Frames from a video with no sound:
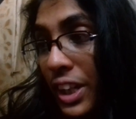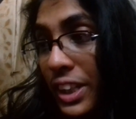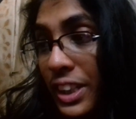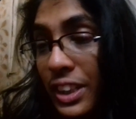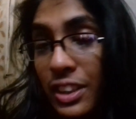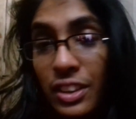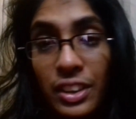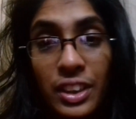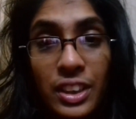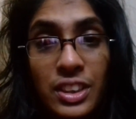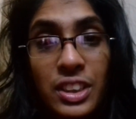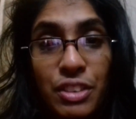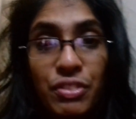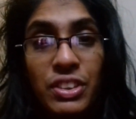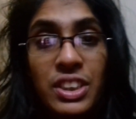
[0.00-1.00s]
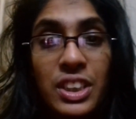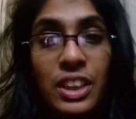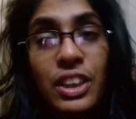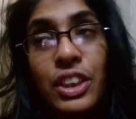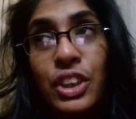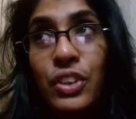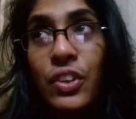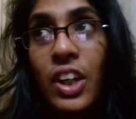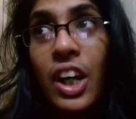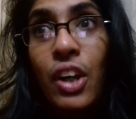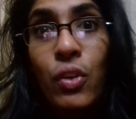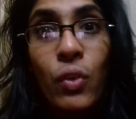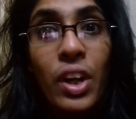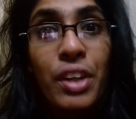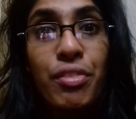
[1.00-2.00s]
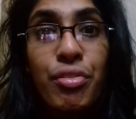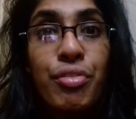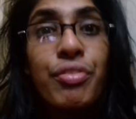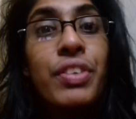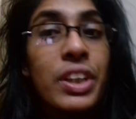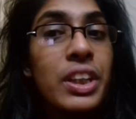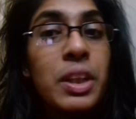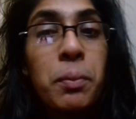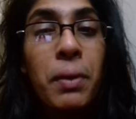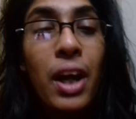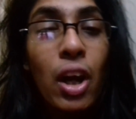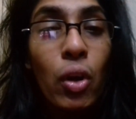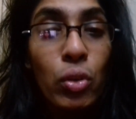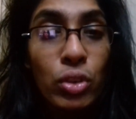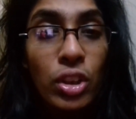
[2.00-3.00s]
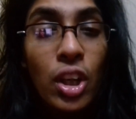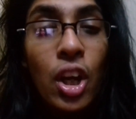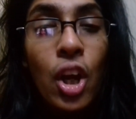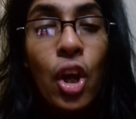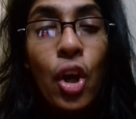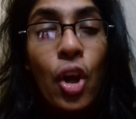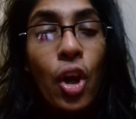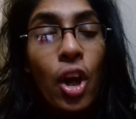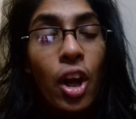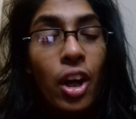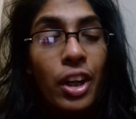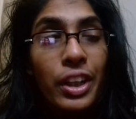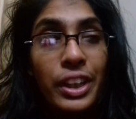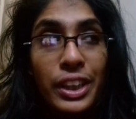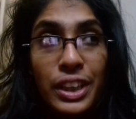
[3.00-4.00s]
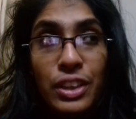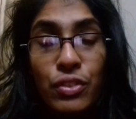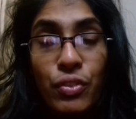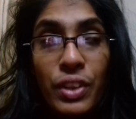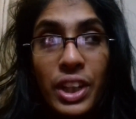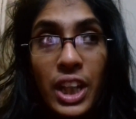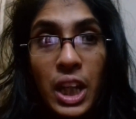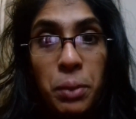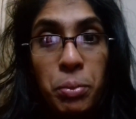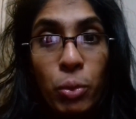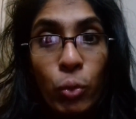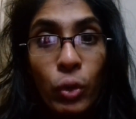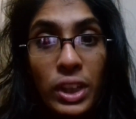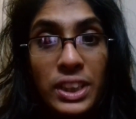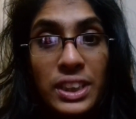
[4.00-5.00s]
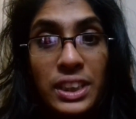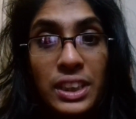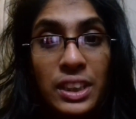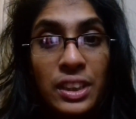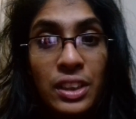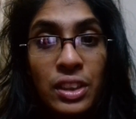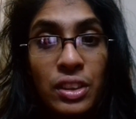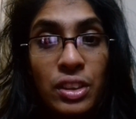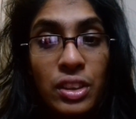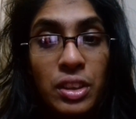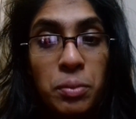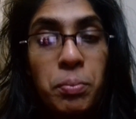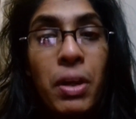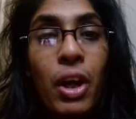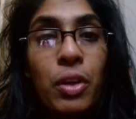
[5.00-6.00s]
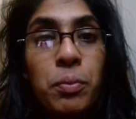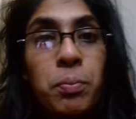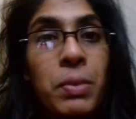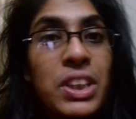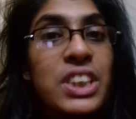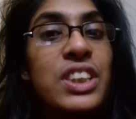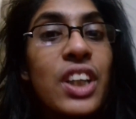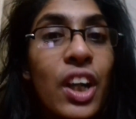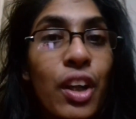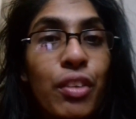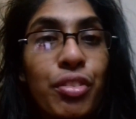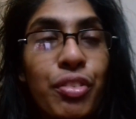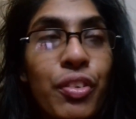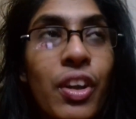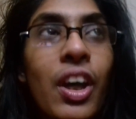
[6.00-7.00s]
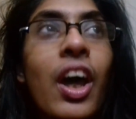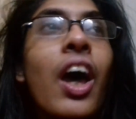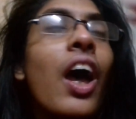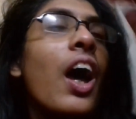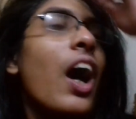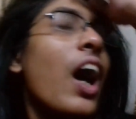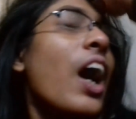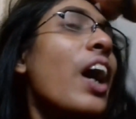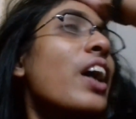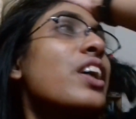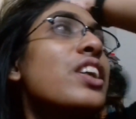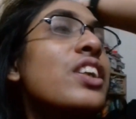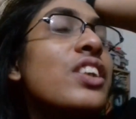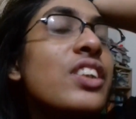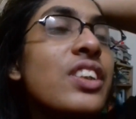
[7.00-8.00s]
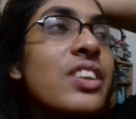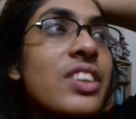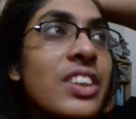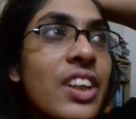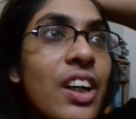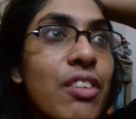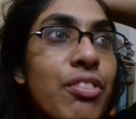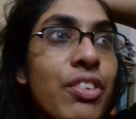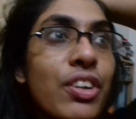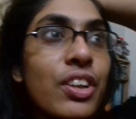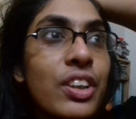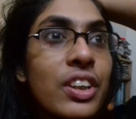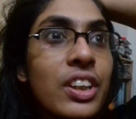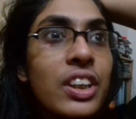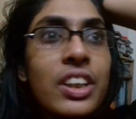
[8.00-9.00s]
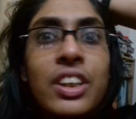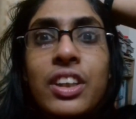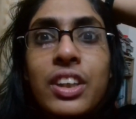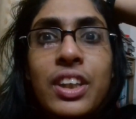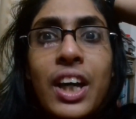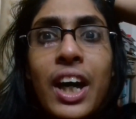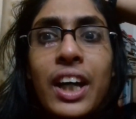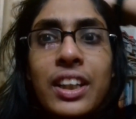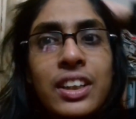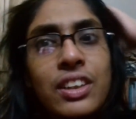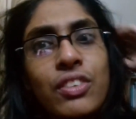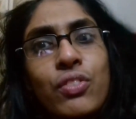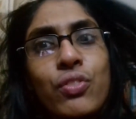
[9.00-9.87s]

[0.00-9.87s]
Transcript: I can't even tell you how I feel about it when I'm writing about myself. I just discovered in that